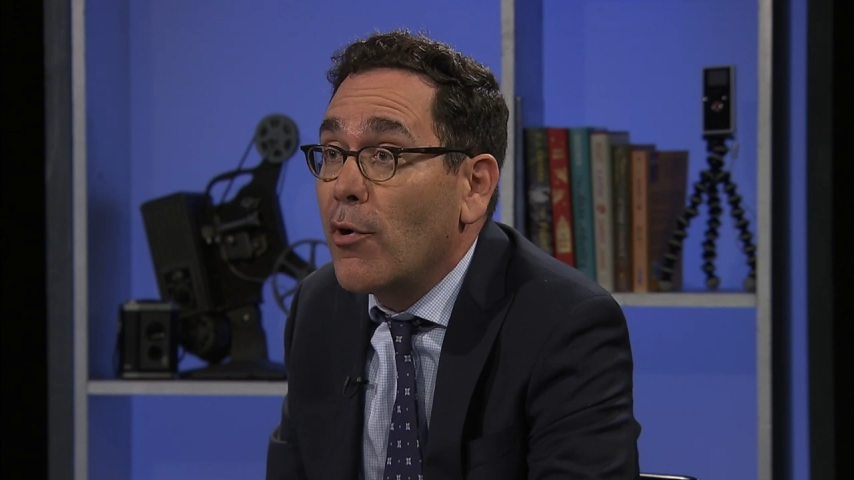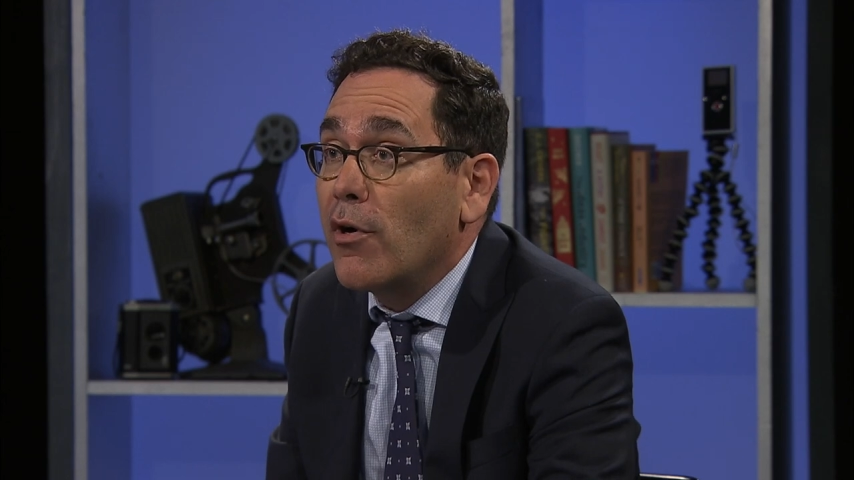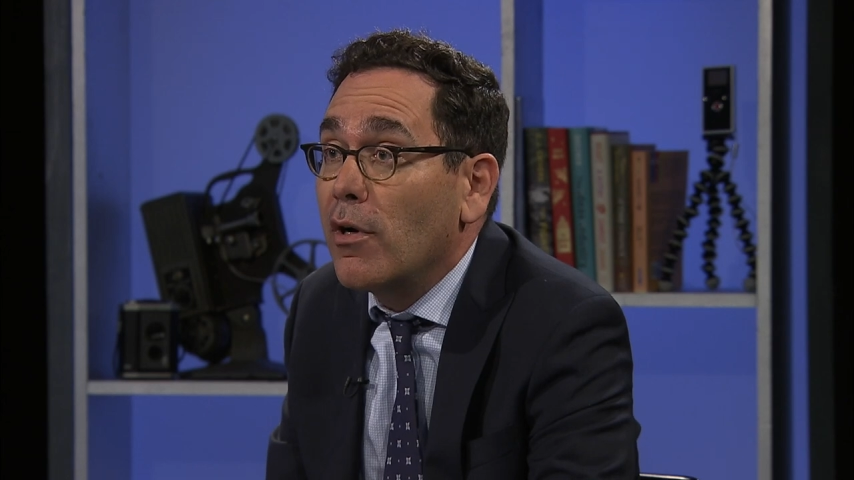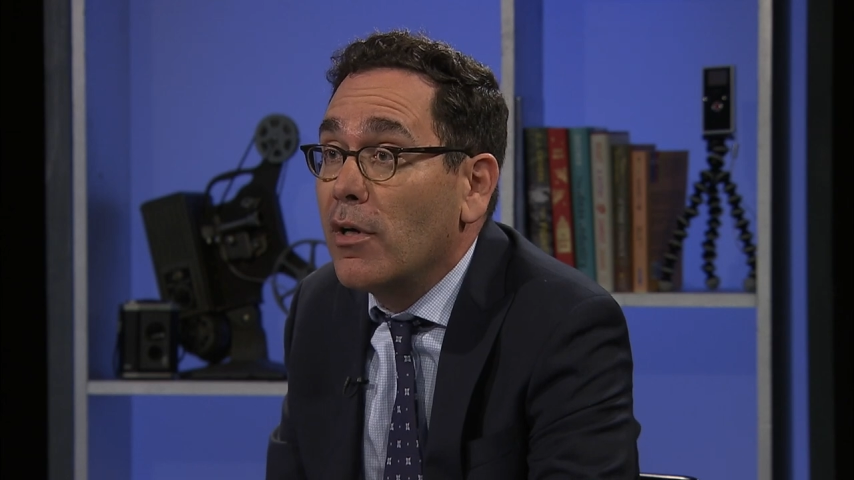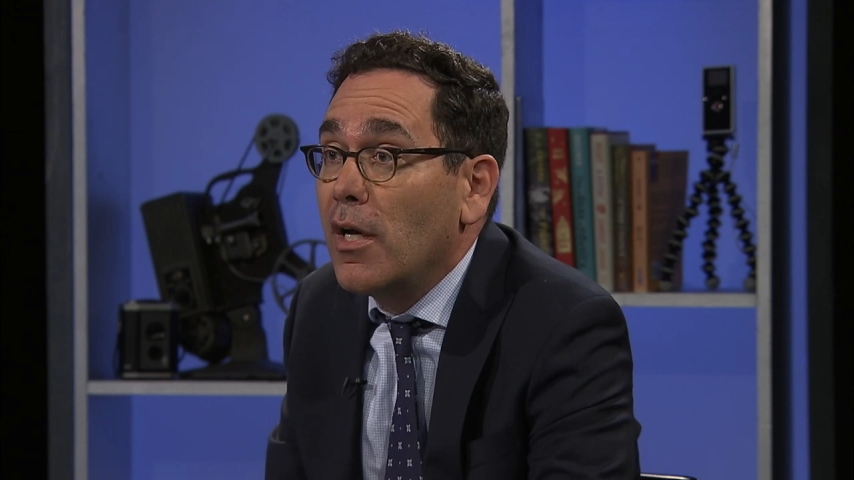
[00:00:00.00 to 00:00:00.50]

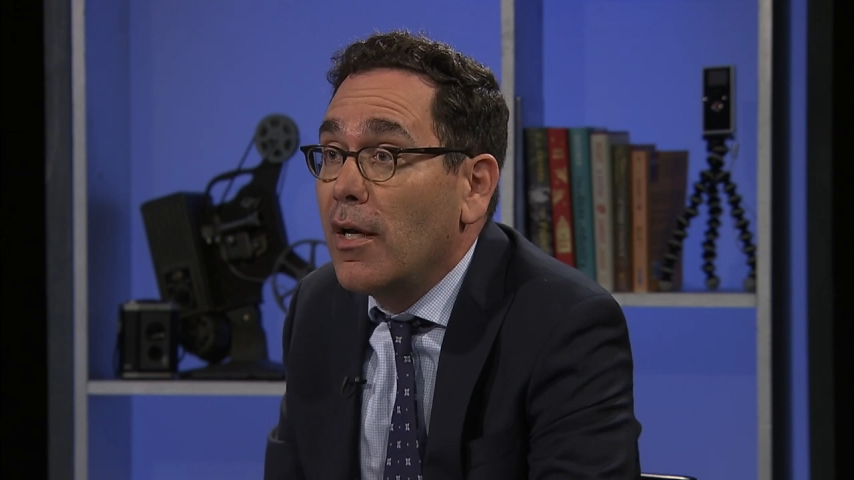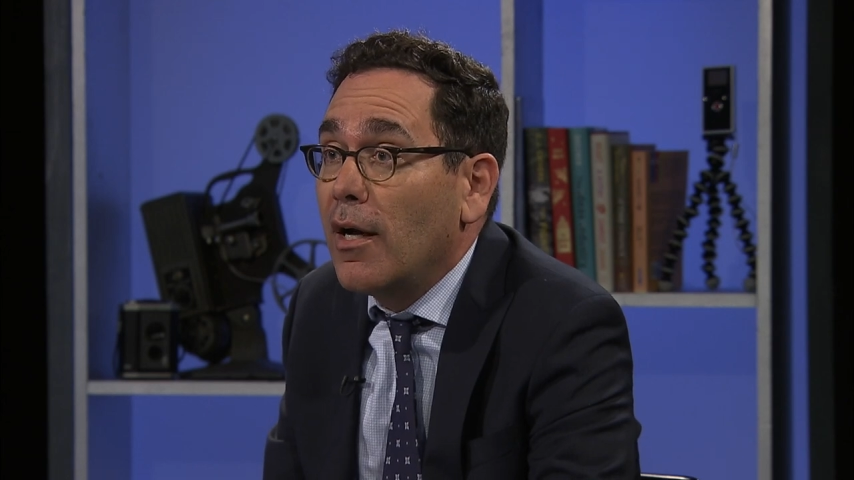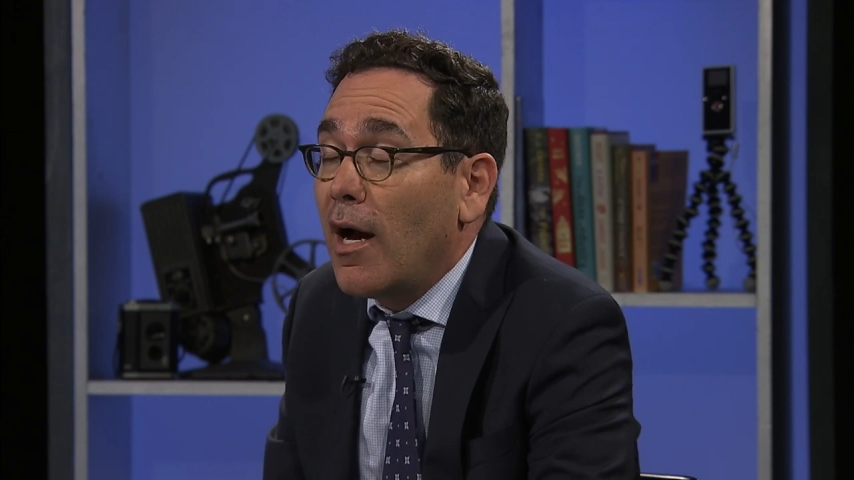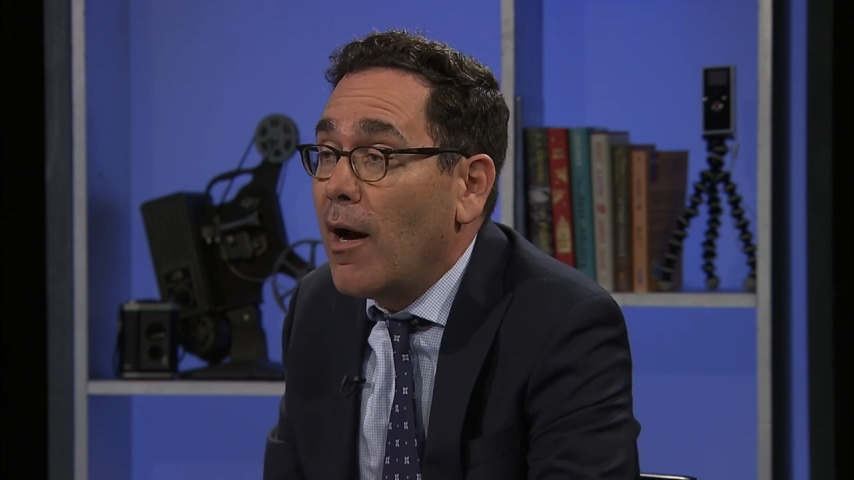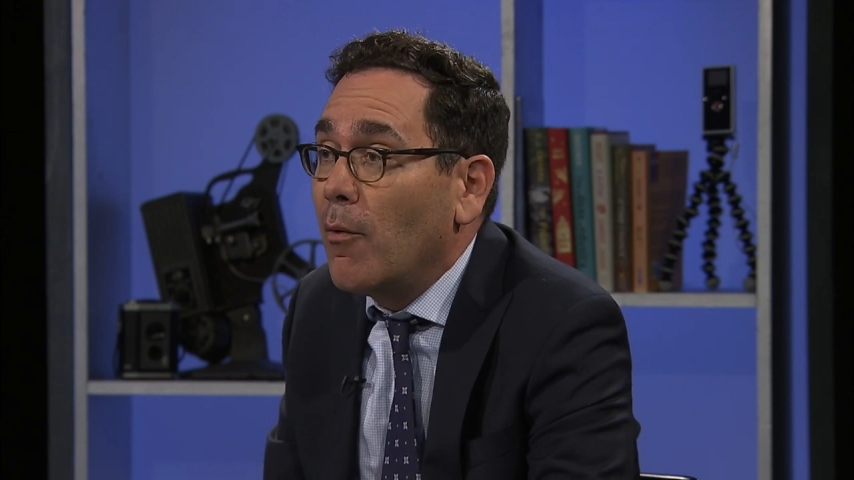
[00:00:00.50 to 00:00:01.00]
burner,
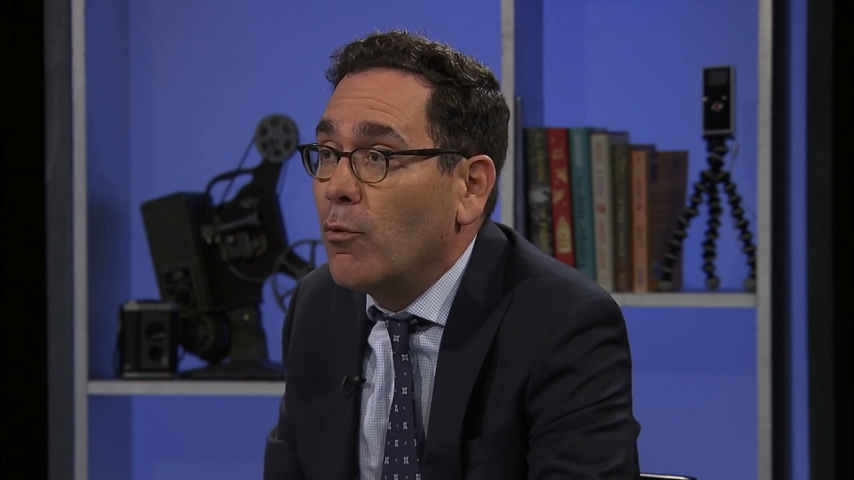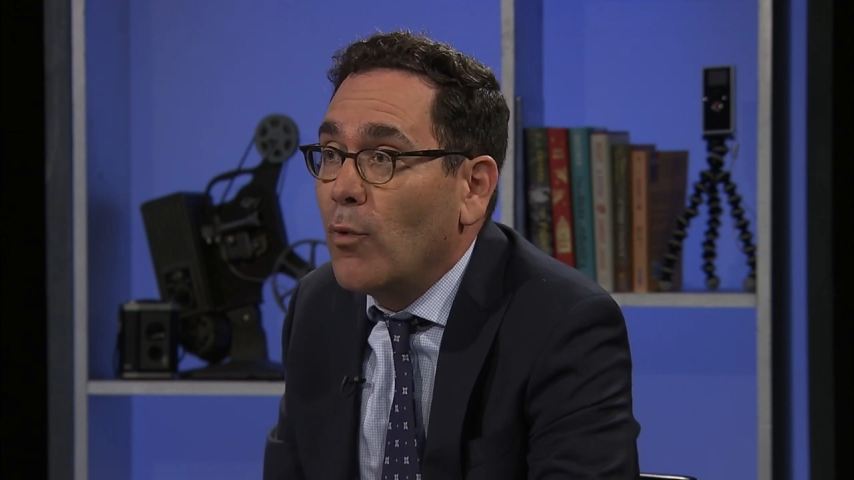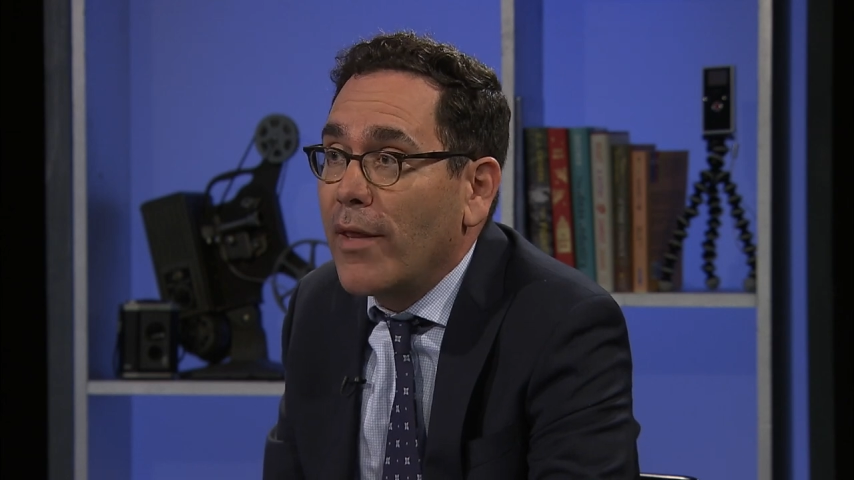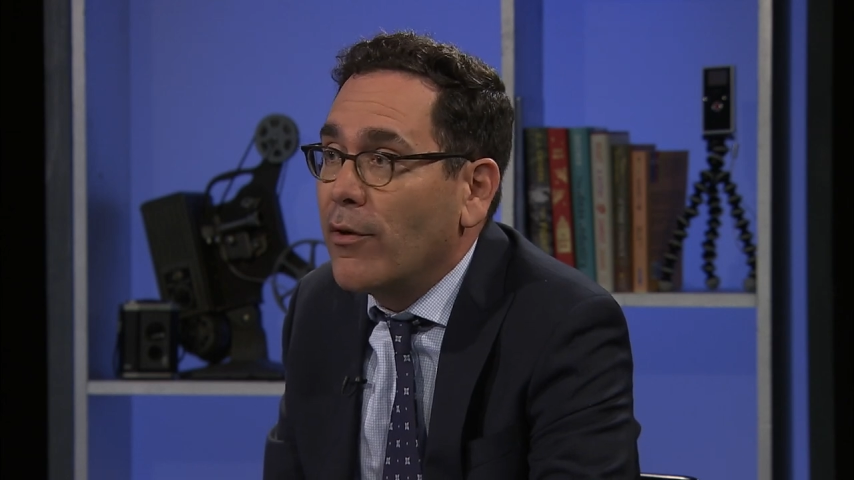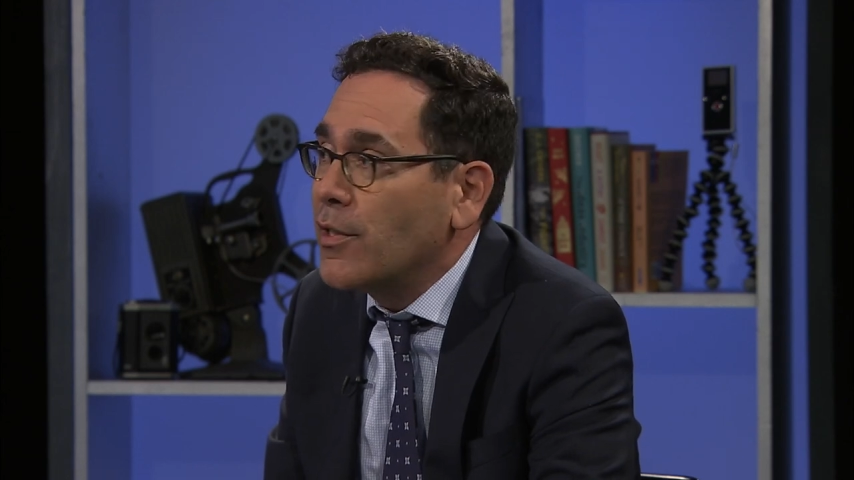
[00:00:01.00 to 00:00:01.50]
uh,
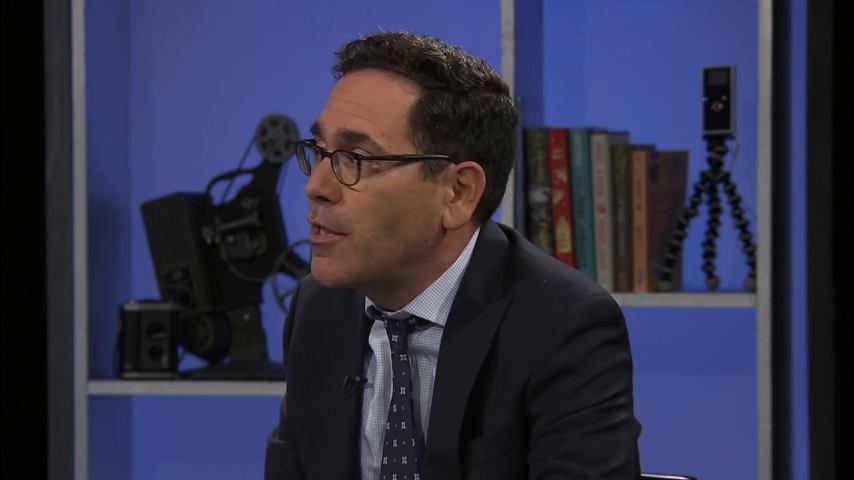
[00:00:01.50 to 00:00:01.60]
whether